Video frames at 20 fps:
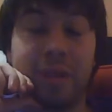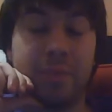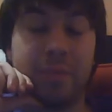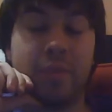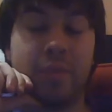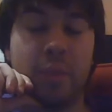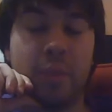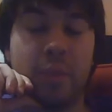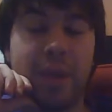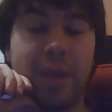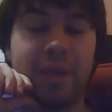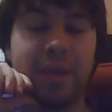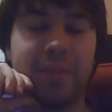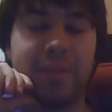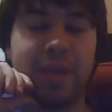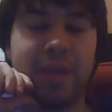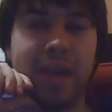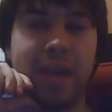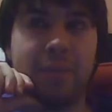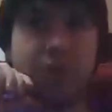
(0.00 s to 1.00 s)
like before he
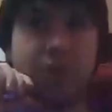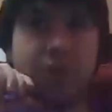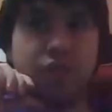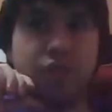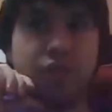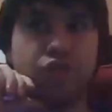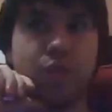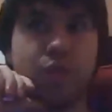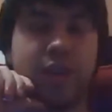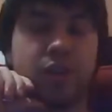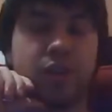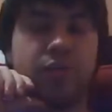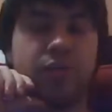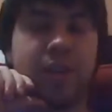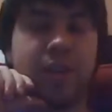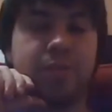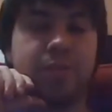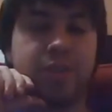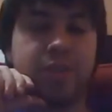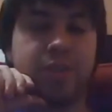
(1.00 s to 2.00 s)
became a huge director,
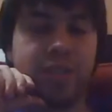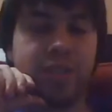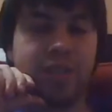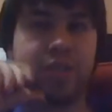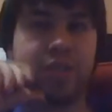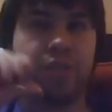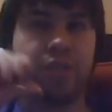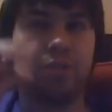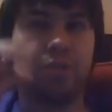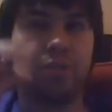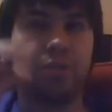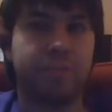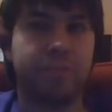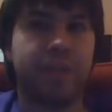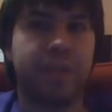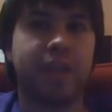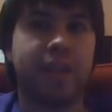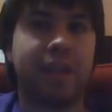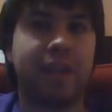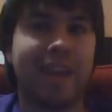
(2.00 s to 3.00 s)
that was like his
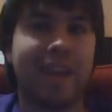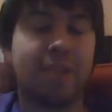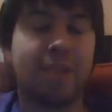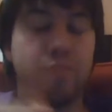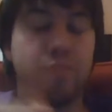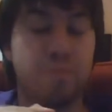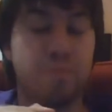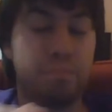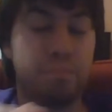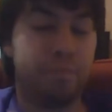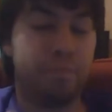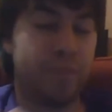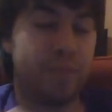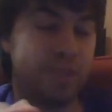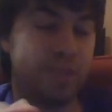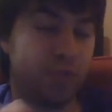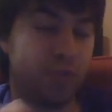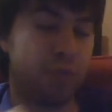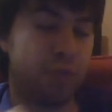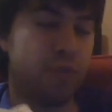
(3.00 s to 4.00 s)
thing. He had
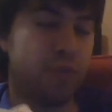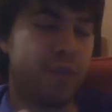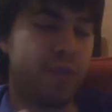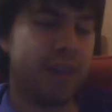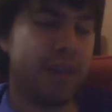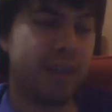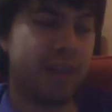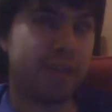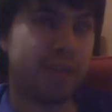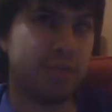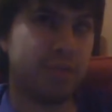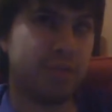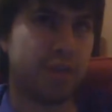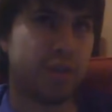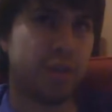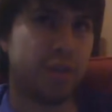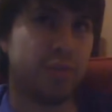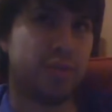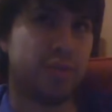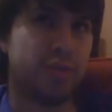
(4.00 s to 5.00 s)
his first movie I think was
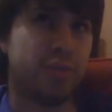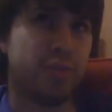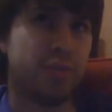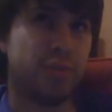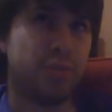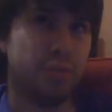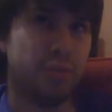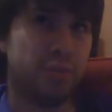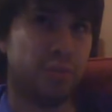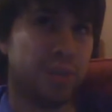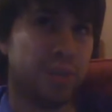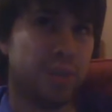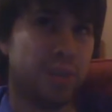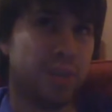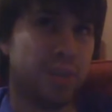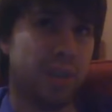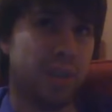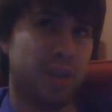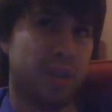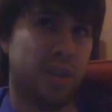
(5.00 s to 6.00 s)
called Duel.
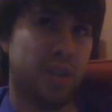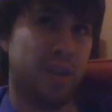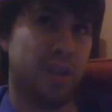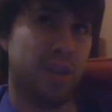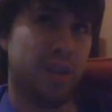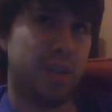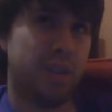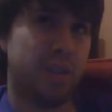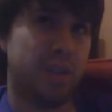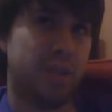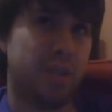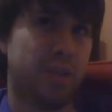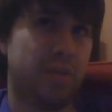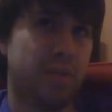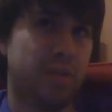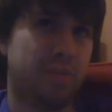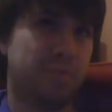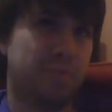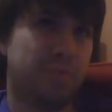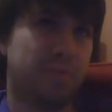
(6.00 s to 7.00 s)

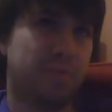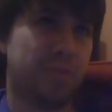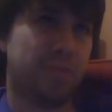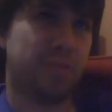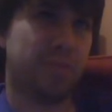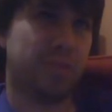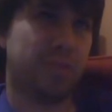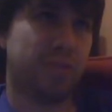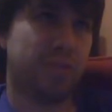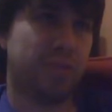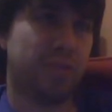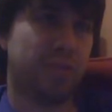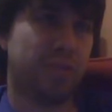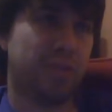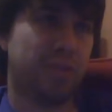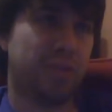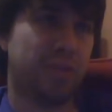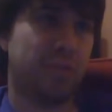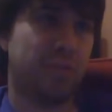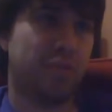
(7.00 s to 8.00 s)
Don't
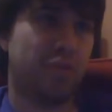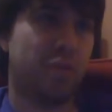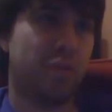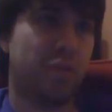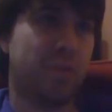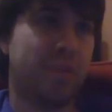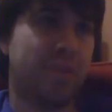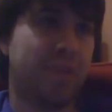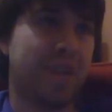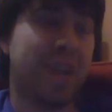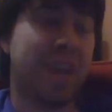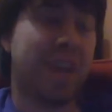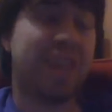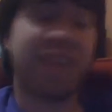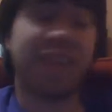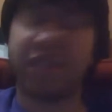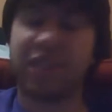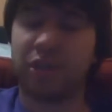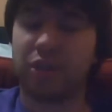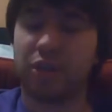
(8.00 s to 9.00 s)
quote me on that. I
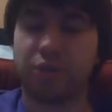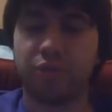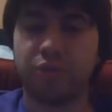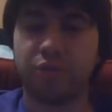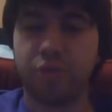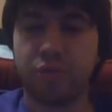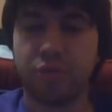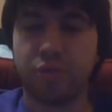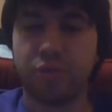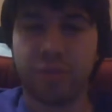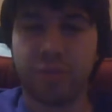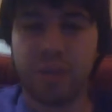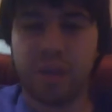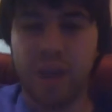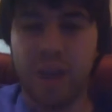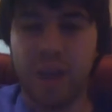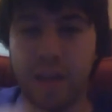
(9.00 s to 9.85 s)
think it's called Duel.